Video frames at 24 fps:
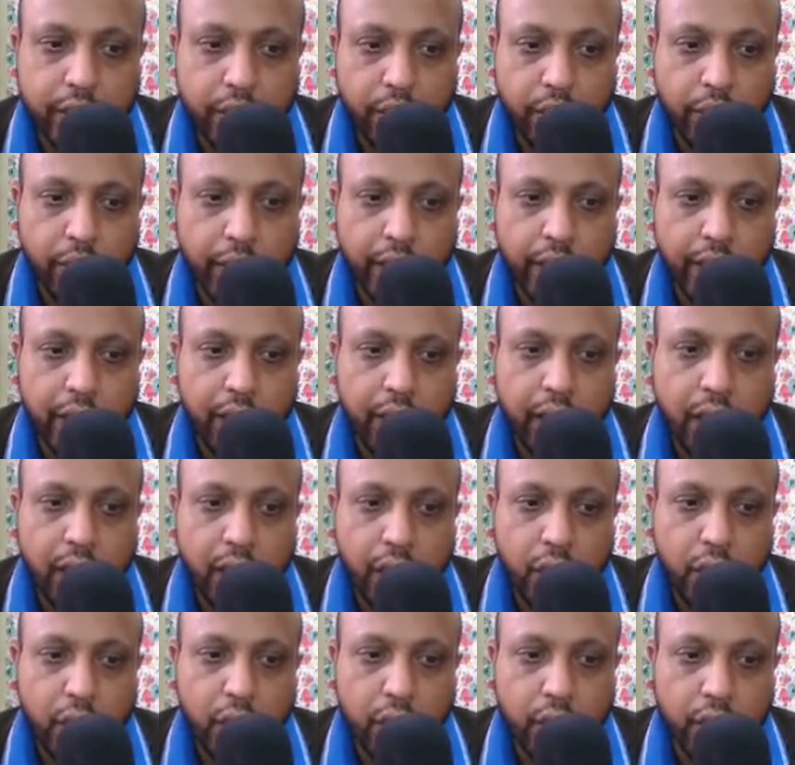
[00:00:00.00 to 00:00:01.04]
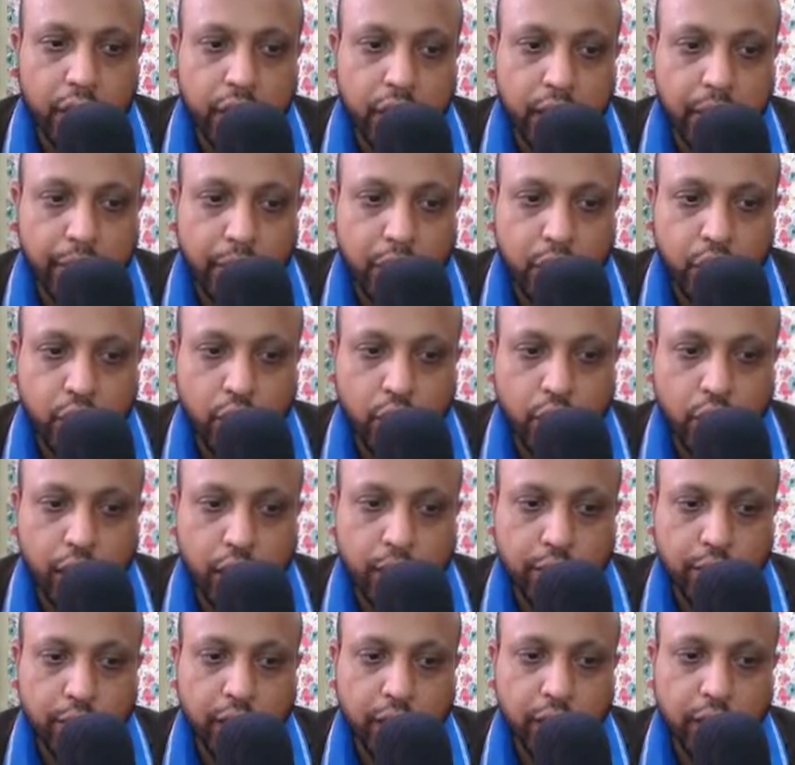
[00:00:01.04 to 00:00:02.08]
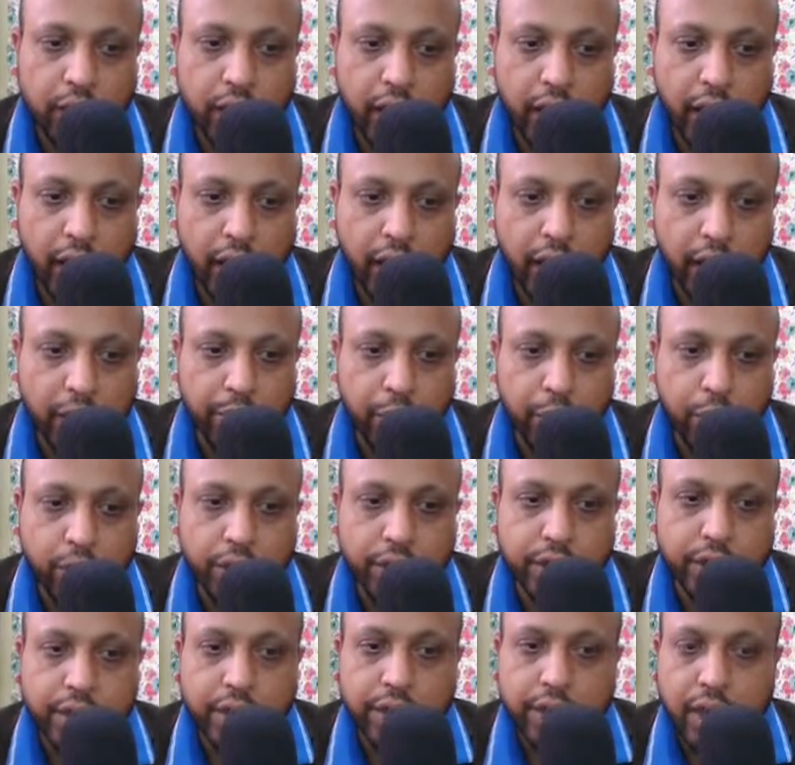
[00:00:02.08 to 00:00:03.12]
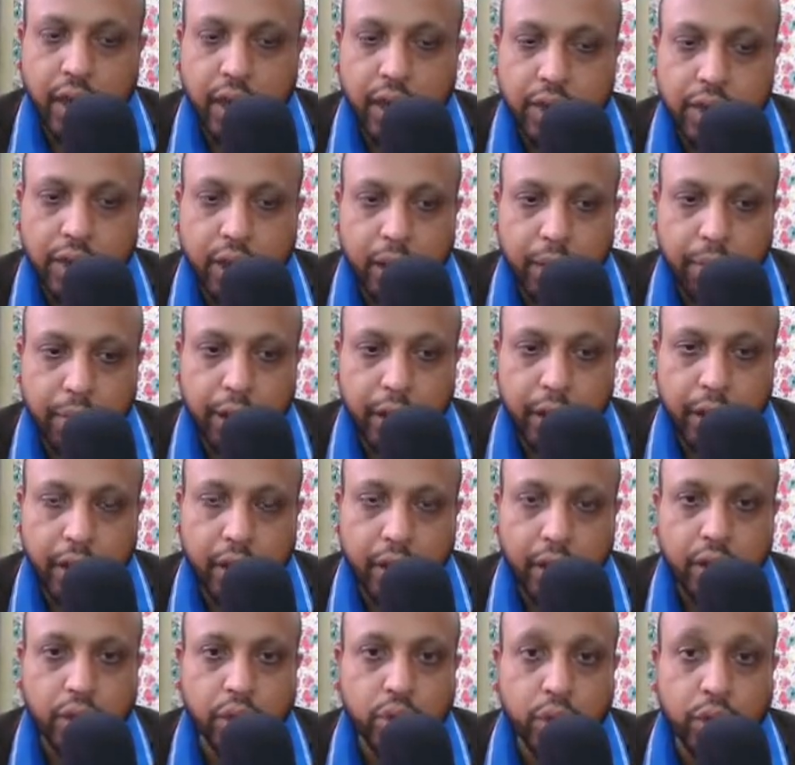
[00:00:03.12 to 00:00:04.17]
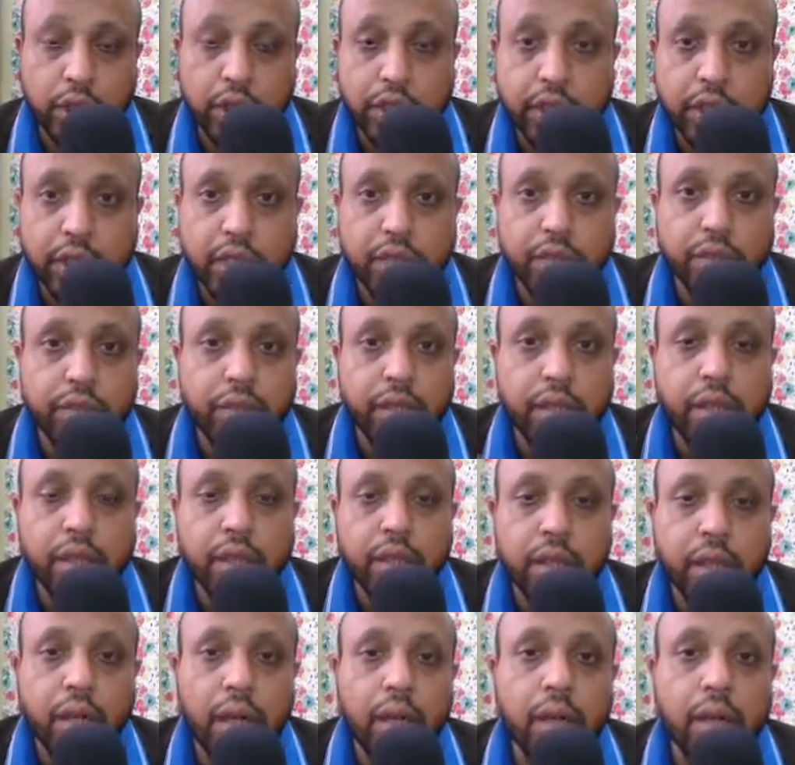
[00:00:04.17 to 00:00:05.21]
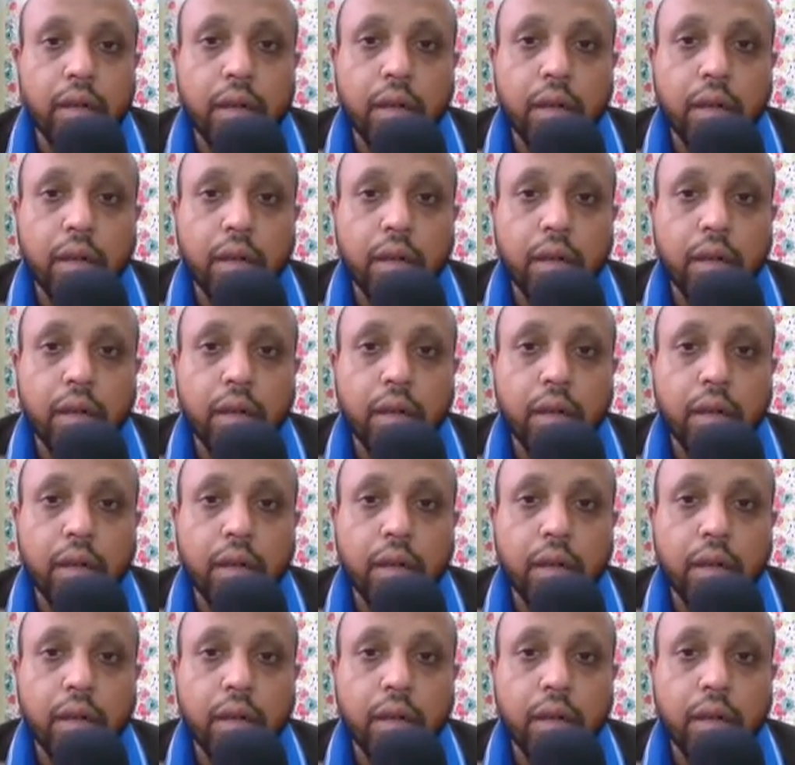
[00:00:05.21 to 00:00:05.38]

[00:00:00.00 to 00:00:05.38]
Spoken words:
Okay, the mesoderms, the head process starts coming here. So this is in the